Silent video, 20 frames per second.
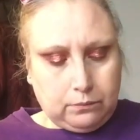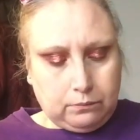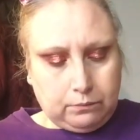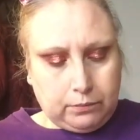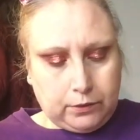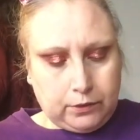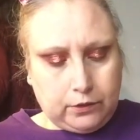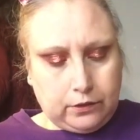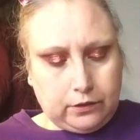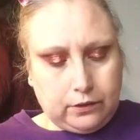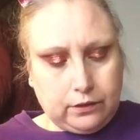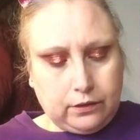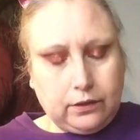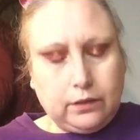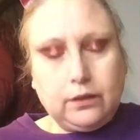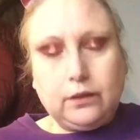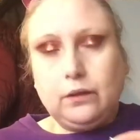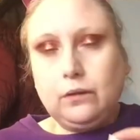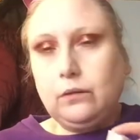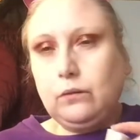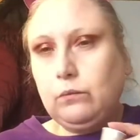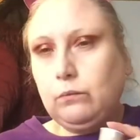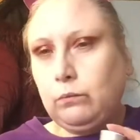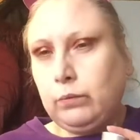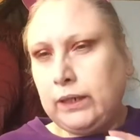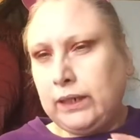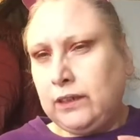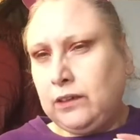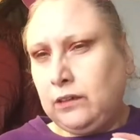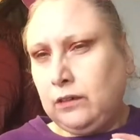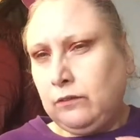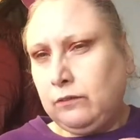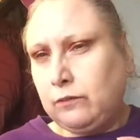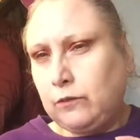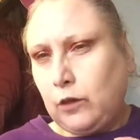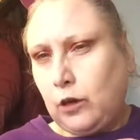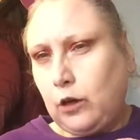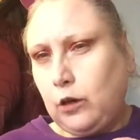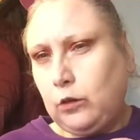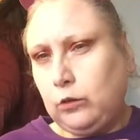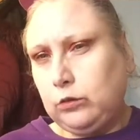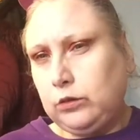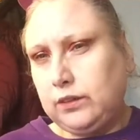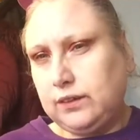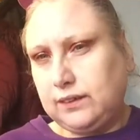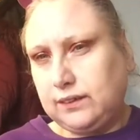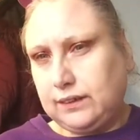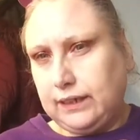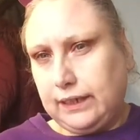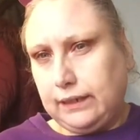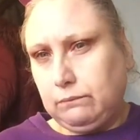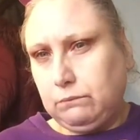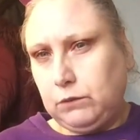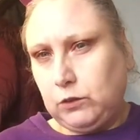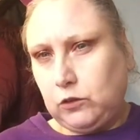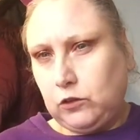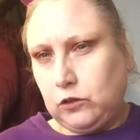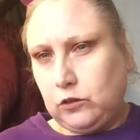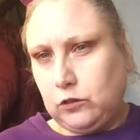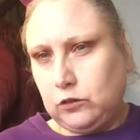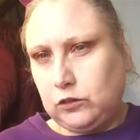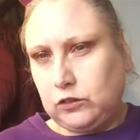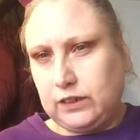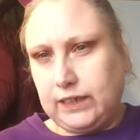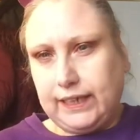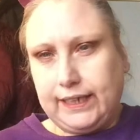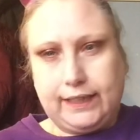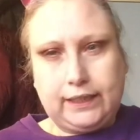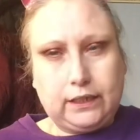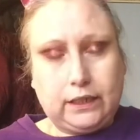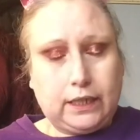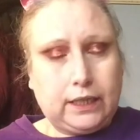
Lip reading: But when you've got older skin, mature skin,